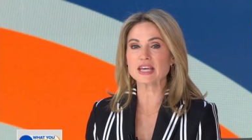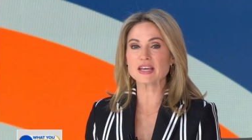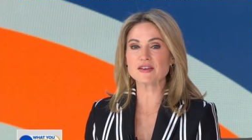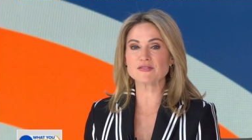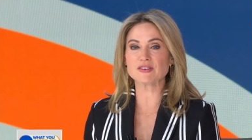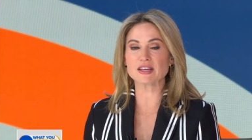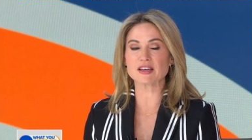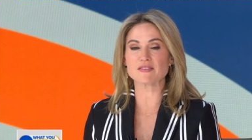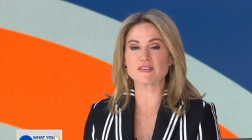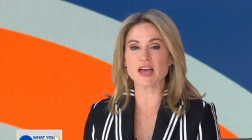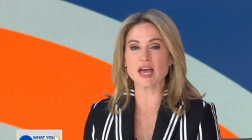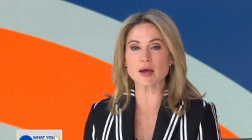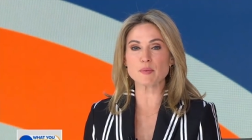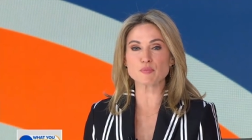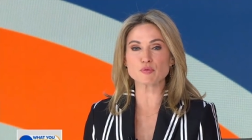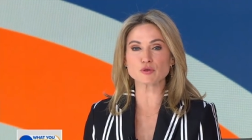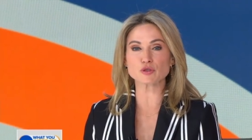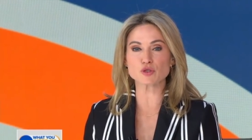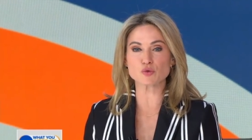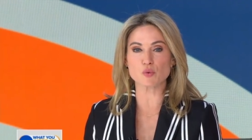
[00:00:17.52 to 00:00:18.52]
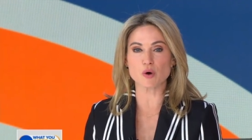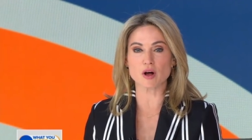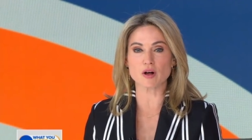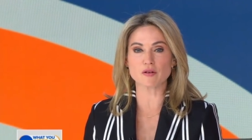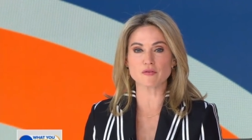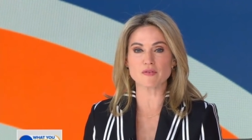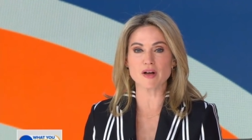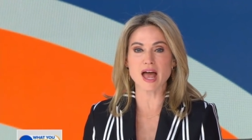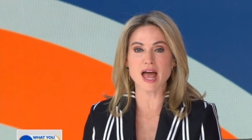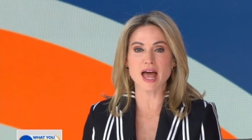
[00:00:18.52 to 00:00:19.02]
evening of April
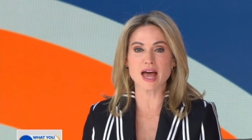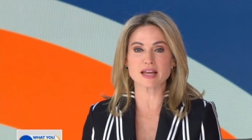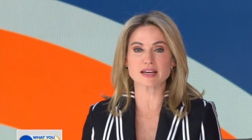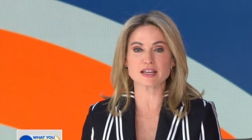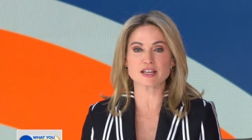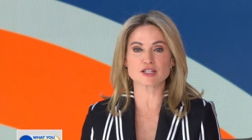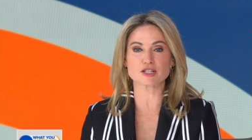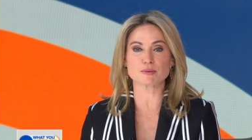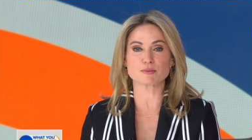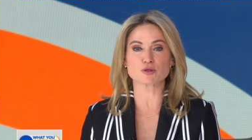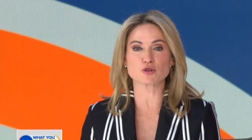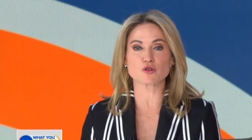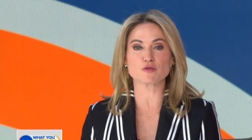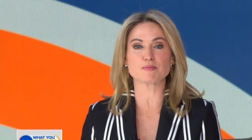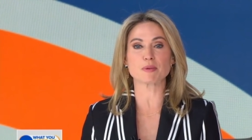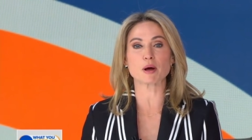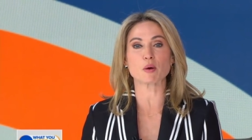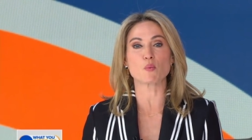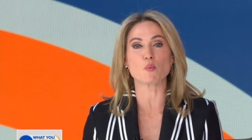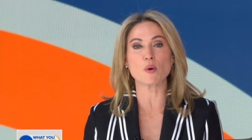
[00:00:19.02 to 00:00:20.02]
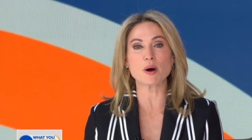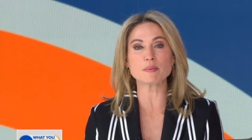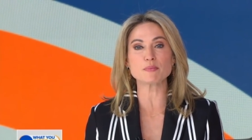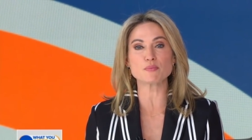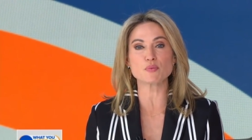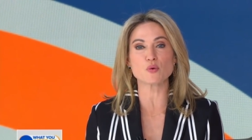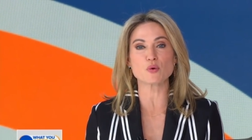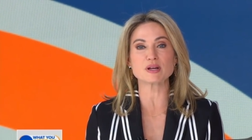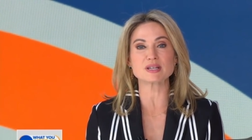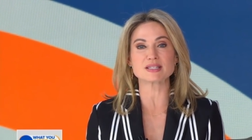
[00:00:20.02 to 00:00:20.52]
12th and is observed by
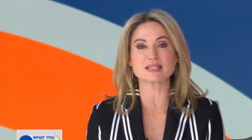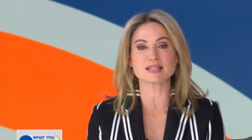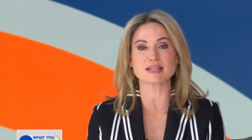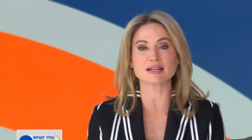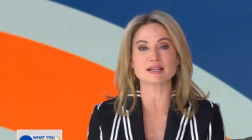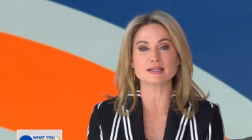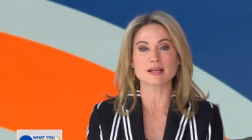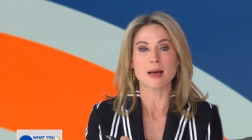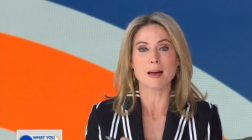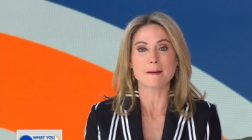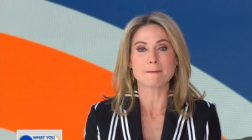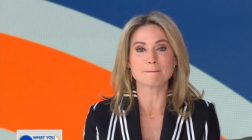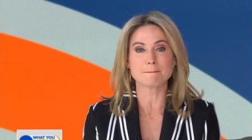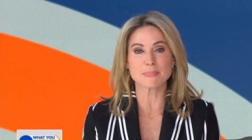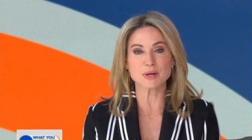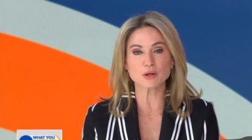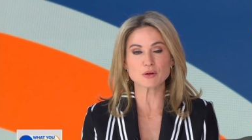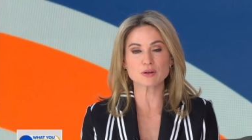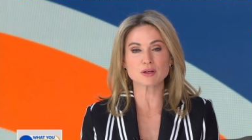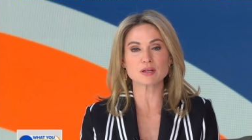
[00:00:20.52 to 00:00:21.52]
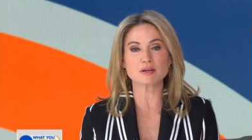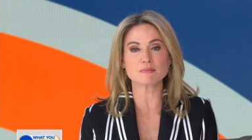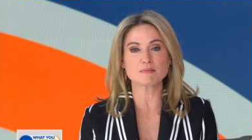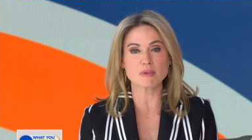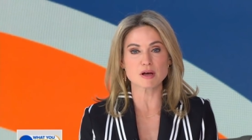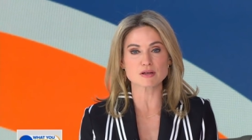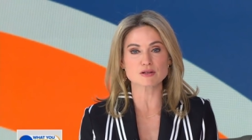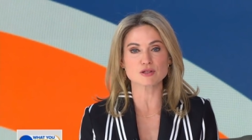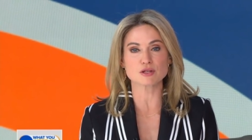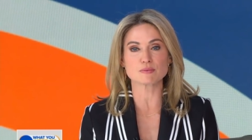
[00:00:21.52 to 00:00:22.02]
1.6 billion
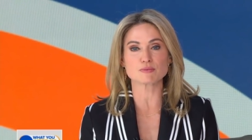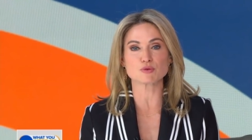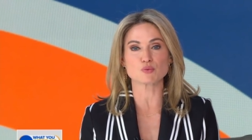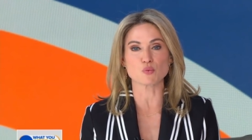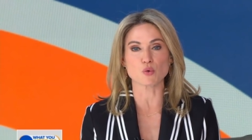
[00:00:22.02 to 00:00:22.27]
Muslims